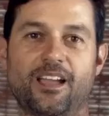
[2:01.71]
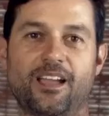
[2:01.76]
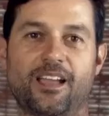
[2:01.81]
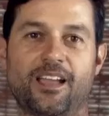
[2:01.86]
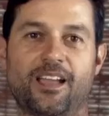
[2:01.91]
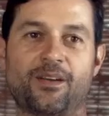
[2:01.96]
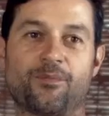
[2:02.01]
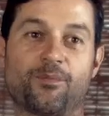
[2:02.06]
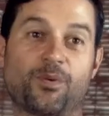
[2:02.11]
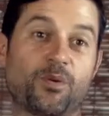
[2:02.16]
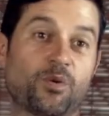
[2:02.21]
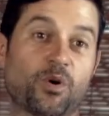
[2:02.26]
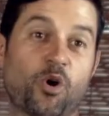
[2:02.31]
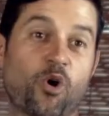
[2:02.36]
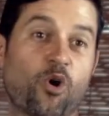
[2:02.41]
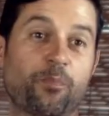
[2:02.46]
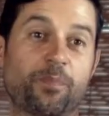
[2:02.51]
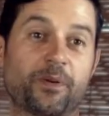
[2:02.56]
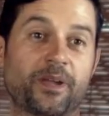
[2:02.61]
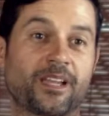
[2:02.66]
and we were
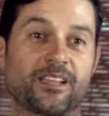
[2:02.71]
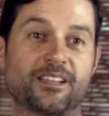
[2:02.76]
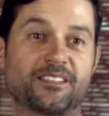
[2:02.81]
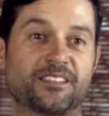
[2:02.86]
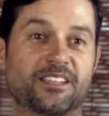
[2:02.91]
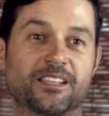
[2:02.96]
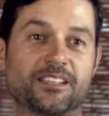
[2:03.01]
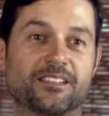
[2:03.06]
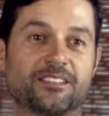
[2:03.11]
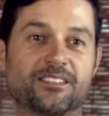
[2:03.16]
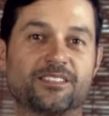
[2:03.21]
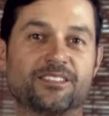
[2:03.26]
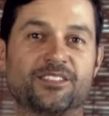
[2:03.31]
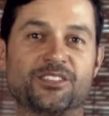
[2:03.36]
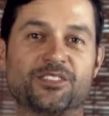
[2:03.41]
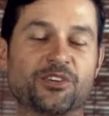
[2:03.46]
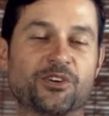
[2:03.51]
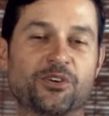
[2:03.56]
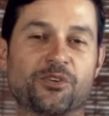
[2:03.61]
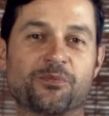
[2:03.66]
hoping that, you
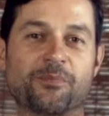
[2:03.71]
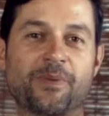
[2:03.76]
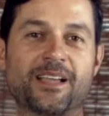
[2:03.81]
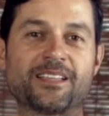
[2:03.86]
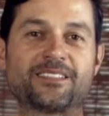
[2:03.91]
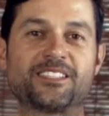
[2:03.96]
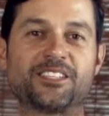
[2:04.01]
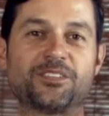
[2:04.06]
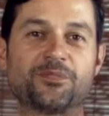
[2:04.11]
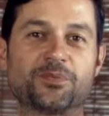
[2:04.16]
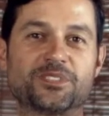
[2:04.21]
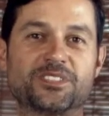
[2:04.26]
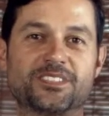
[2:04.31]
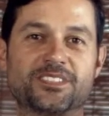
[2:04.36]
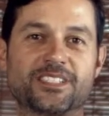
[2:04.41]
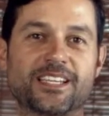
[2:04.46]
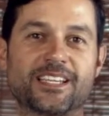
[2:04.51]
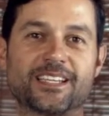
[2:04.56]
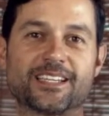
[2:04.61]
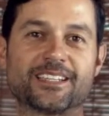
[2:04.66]
know, Messi would
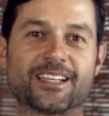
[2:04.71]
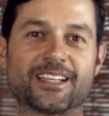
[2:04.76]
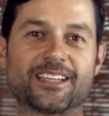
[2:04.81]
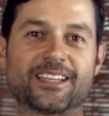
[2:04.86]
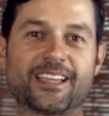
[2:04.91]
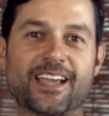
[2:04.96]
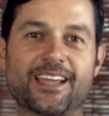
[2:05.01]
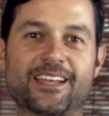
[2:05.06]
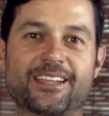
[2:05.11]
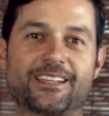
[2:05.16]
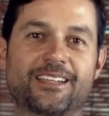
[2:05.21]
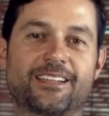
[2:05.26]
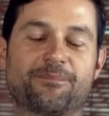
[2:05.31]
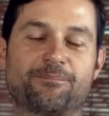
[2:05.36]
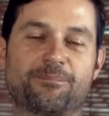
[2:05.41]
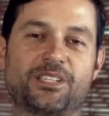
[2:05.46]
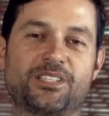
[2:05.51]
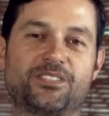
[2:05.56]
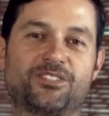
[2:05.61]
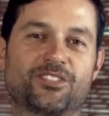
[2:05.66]
see it and get it and
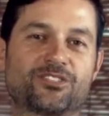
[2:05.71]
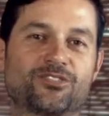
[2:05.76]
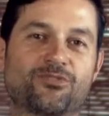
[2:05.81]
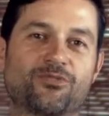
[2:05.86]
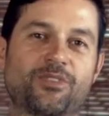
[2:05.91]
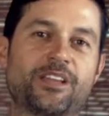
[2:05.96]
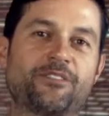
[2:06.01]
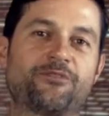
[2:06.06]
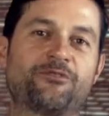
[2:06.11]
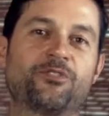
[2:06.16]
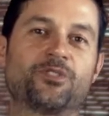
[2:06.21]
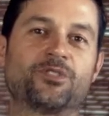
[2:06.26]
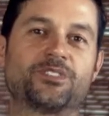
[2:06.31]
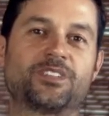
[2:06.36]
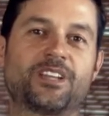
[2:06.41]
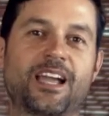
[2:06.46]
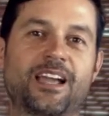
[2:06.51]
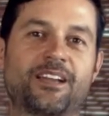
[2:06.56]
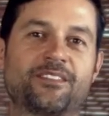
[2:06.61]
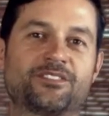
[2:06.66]
be just grateful to
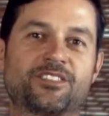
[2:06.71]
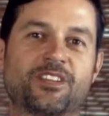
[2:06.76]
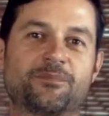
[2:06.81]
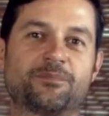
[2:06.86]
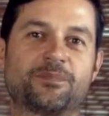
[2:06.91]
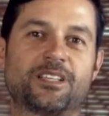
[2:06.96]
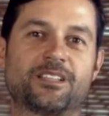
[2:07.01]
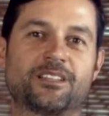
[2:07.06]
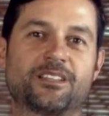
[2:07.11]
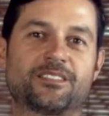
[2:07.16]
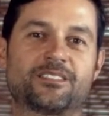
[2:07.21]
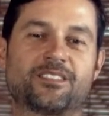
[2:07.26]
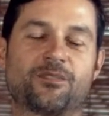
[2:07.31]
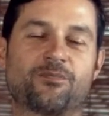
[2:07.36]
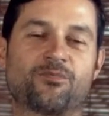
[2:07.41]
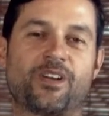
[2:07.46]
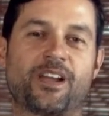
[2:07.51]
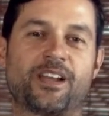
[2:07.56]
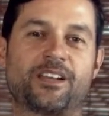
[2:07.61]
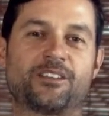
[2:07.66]
have something that some
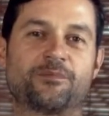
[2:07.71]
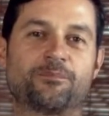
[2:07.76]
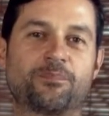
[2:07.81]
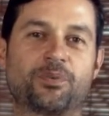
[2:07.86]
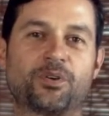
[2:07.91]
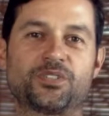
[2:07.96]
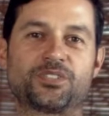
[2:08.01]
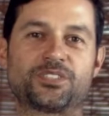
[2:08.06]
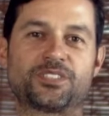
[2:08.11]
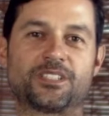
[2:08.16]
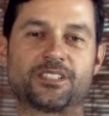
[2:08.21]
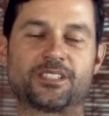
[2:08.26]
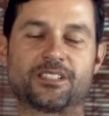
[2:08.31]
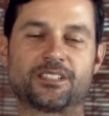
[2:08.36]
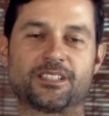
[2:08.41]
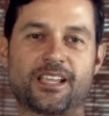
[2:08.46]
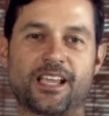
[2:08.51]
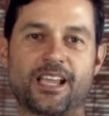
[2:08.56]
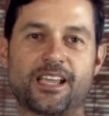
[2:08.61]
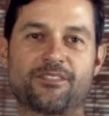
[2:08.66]
random
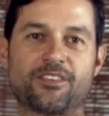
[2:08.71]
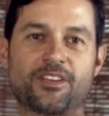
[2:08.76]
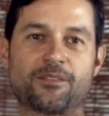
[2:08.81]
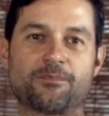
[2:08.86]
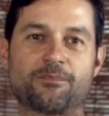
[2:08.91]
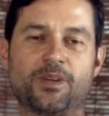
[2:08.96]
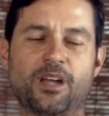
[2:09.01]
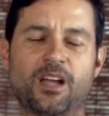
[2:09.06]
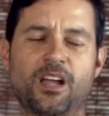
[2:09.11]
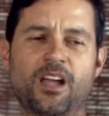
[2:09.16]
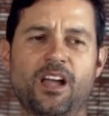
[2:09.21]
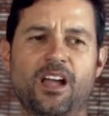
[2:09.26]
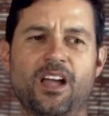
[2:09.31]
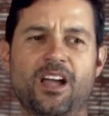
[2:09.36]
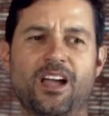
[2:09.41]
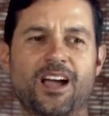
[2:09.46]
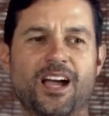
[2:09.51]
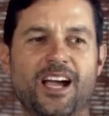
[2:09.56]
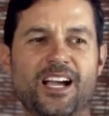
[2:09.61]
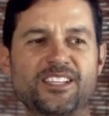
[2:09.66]
person gave him.
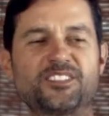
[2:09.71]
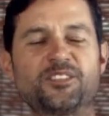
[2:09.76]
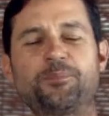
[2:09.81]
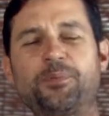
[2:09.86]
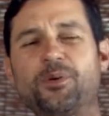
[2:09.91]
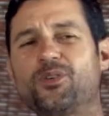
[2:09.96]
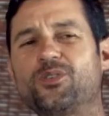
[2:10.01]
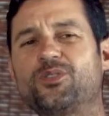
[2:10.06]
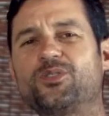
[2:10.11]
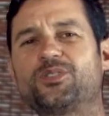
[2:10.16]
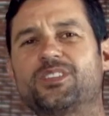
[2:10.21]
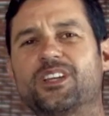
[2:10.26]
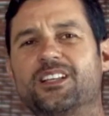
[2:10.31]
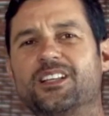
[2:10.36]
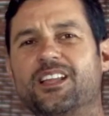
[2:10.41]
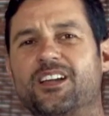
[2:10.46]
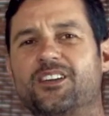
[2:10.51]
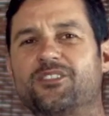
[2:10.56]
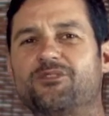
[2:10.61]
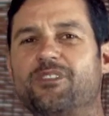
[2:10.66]
I suppose a
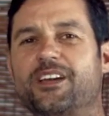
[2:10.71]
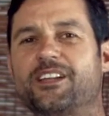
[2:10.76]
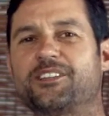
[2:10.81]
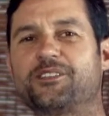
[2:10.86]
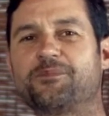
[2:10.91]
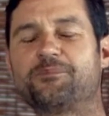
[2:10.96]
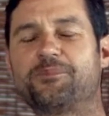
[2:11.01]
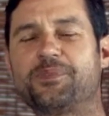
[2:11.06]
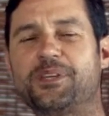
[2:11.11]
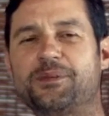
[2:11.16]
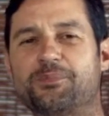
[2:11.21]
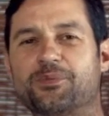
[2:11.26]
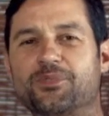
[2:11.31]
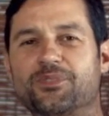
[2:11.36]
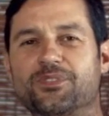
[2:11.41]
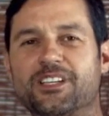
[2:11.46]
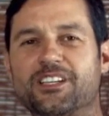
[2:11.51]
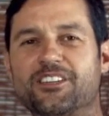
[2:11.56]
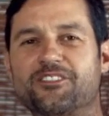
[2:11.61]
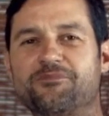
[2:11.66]
lot of random people give